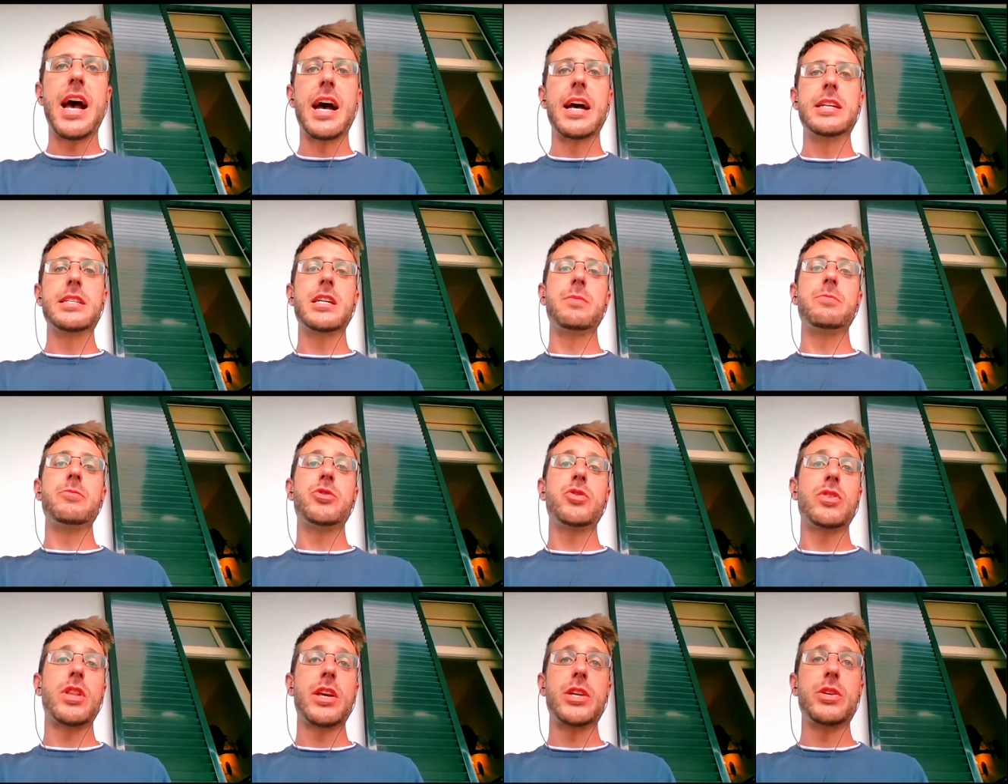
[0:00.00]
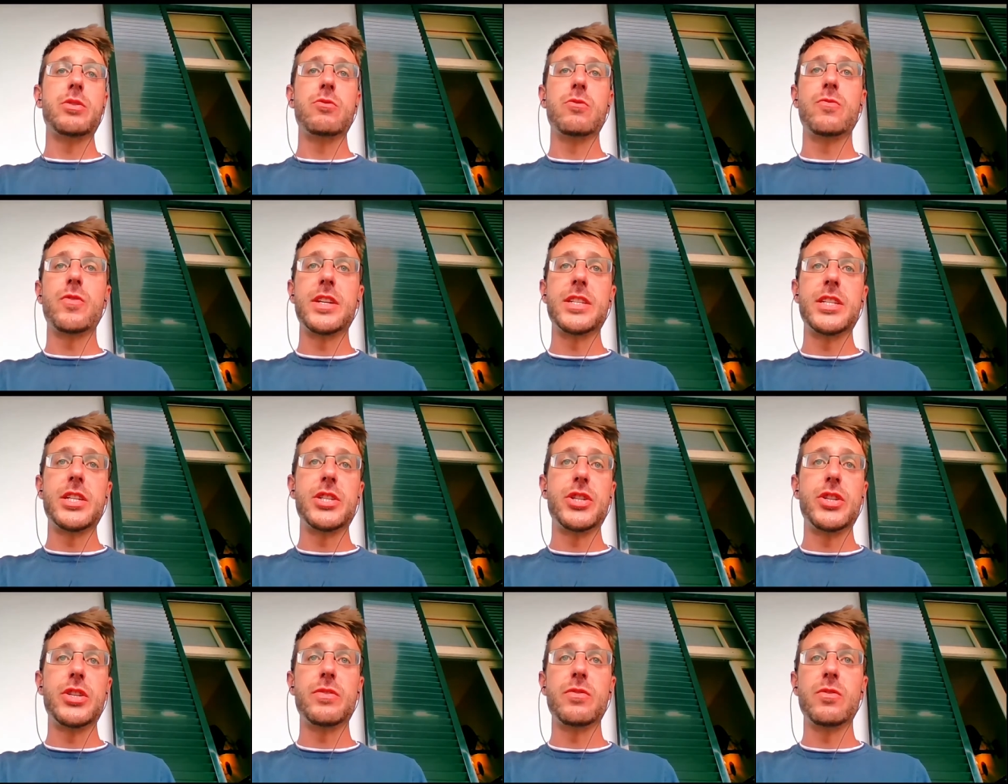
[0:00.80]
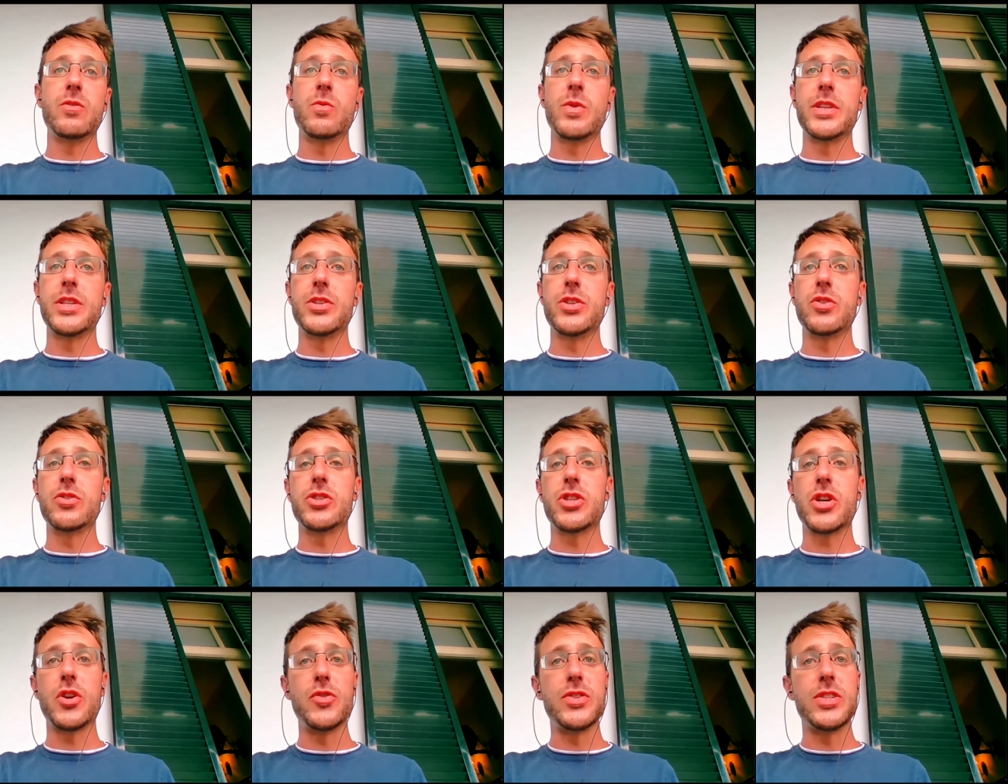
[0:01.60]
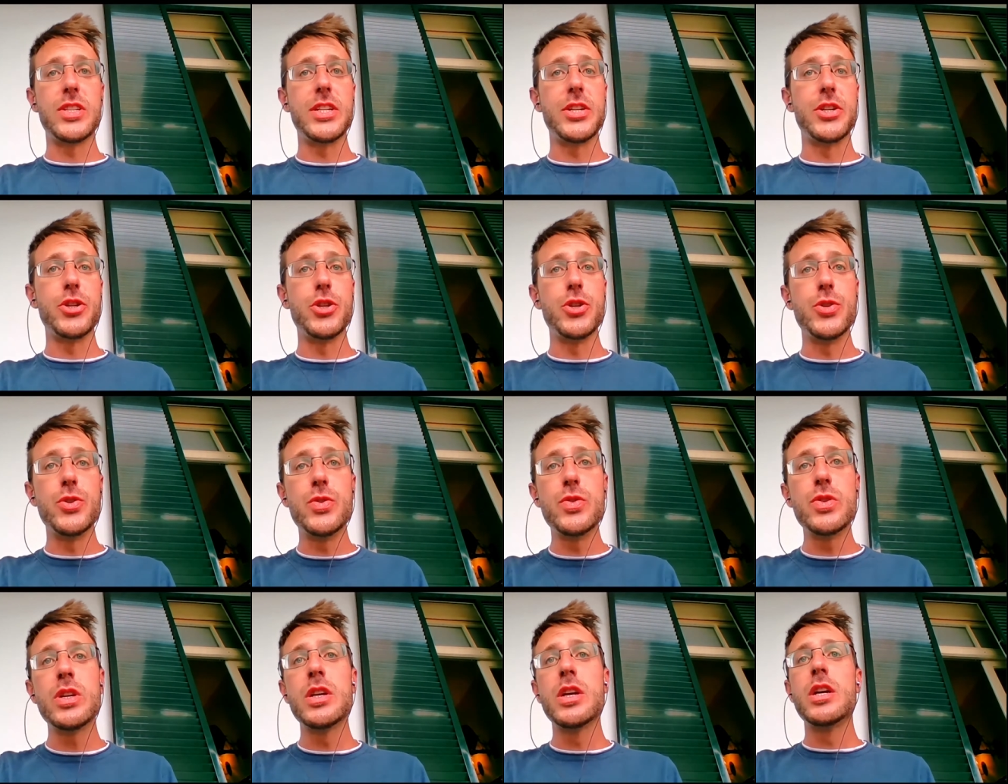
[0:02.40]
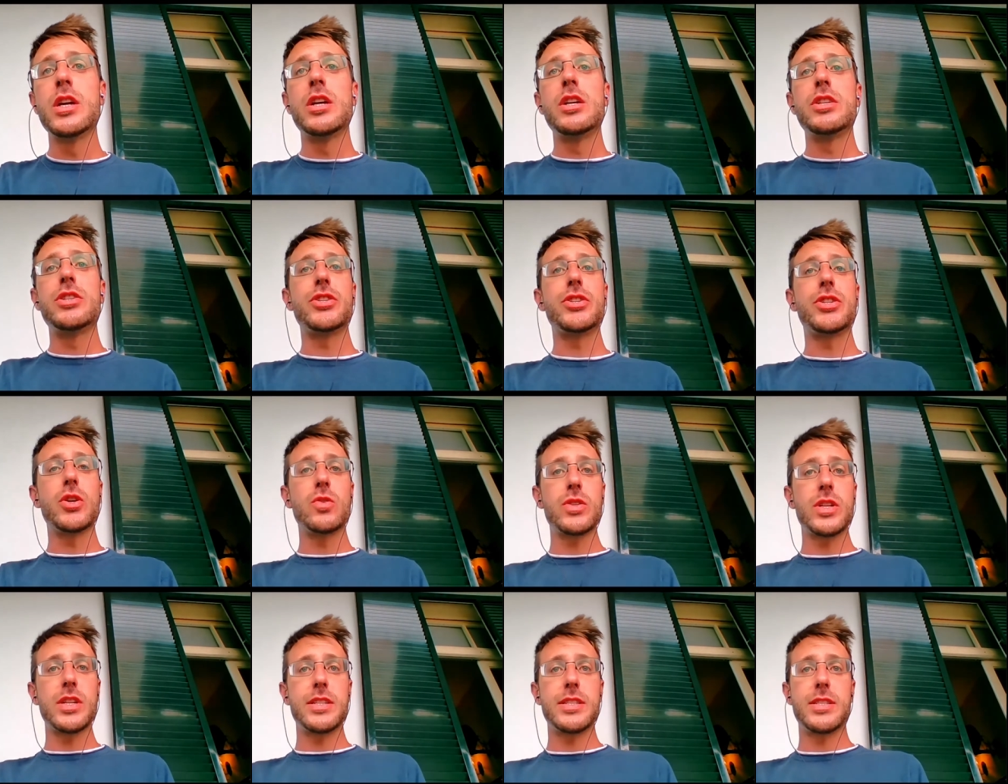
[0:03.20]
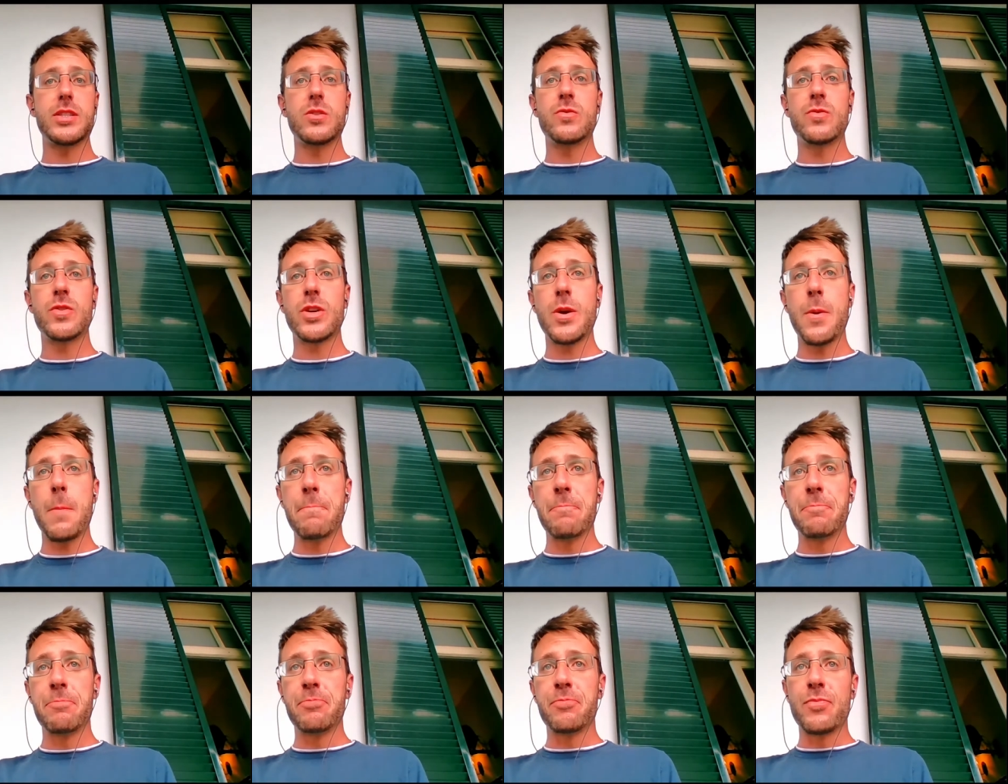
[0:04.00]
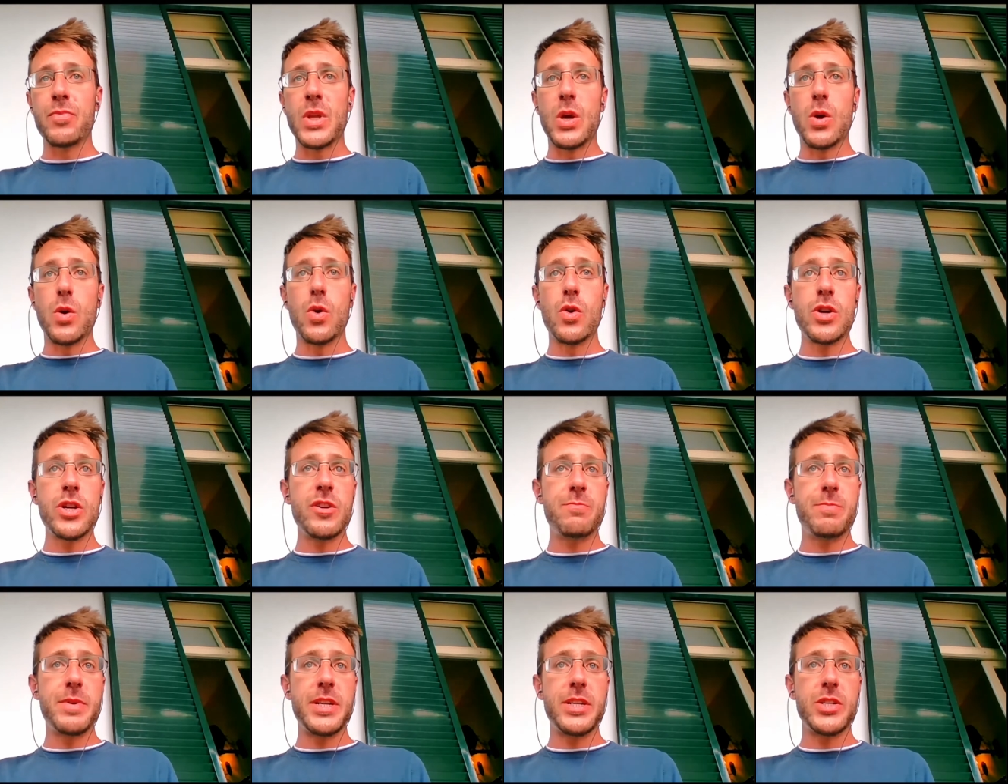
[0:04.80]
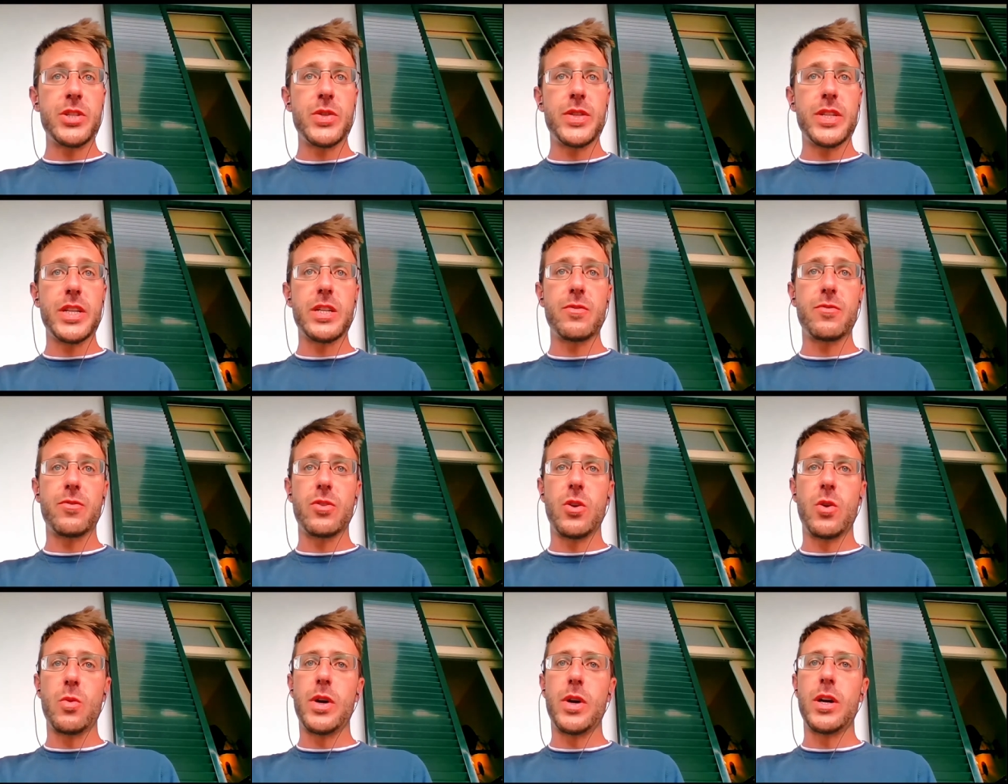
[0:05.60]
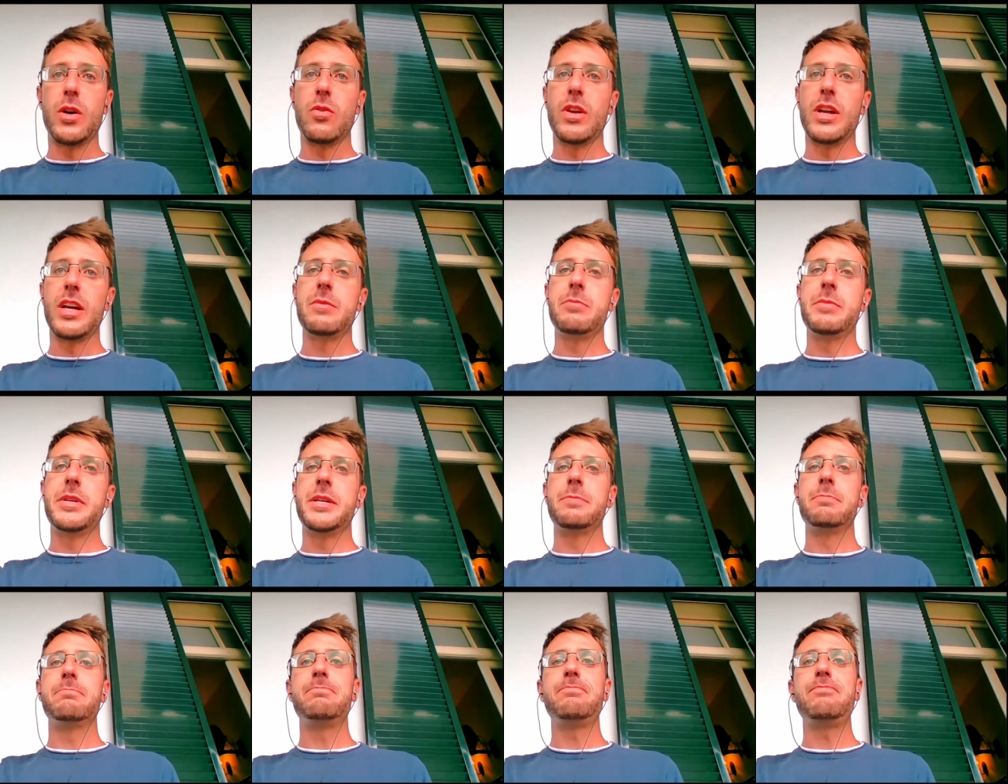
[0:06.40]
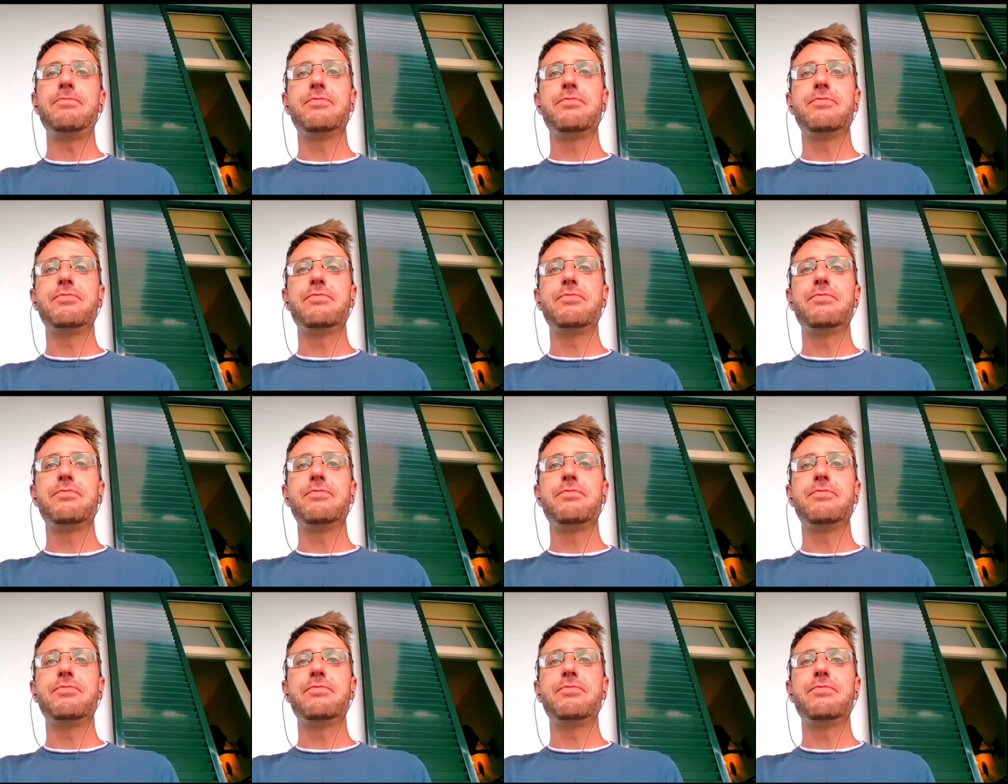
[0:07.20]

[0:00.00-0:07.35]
and I'm sure that you will find it useful whether you're totally new to gold and silver or you've been doing it for a while like me.